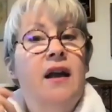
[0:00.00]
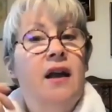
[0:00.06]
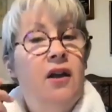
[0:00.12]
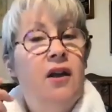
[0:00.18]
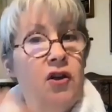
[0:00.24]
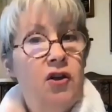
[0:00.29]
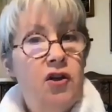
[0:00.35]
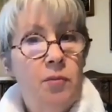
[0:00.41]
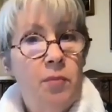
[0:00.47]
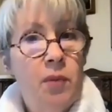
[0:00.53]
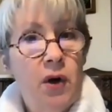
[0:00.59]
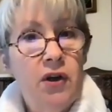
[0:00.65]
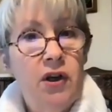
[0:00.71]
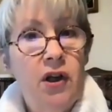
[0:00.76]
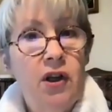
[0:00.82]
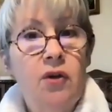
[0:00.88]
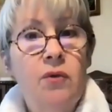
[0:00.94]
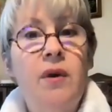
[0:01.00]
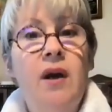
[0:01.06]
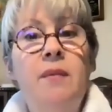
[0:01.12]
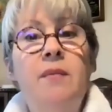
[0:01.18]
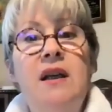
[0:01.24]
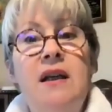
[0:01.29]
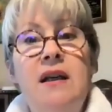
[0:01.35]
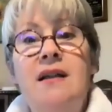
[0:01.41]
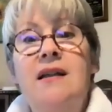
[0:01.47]
In the tubercular
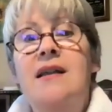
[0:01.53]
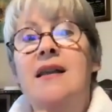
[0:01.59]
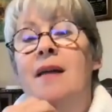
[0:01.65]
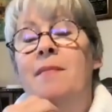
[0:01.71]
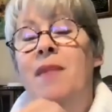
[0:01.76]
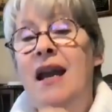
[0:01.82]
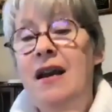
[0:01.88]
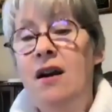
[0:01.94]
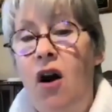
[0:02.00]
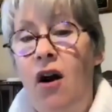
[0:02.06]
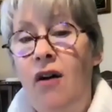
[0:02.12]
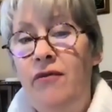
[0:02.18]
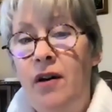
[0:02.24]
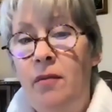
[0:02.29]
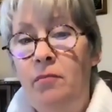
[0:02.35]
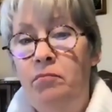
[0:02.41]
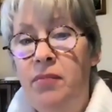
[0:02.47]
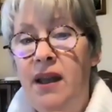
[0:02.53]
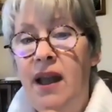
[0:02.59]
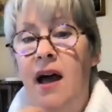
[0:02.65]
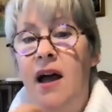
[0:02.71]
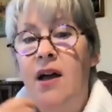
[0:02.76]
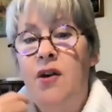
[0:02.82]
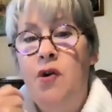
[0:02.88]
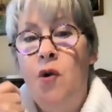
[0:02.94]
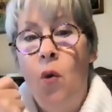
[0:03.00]
remedies, they may cough up
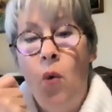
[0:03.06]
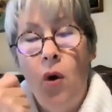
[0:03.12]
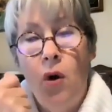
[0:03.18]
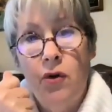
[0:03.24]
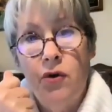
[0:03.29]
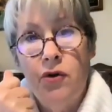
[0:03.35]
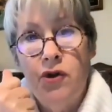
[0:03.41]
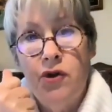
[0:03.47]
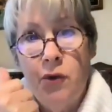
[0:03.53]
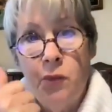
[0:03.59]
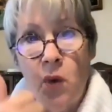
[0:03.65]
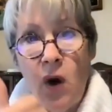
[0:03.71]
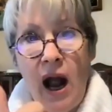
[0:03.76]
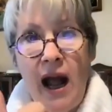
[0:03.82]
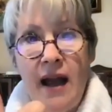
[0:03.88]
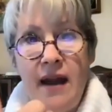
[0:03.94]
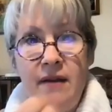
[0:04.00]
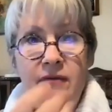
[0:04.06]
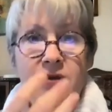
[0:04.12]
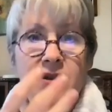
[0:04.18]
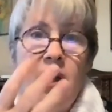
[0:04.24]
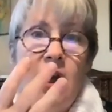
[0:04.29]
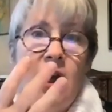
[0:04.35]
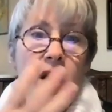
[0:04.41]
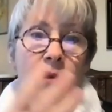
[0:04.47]
blood or derived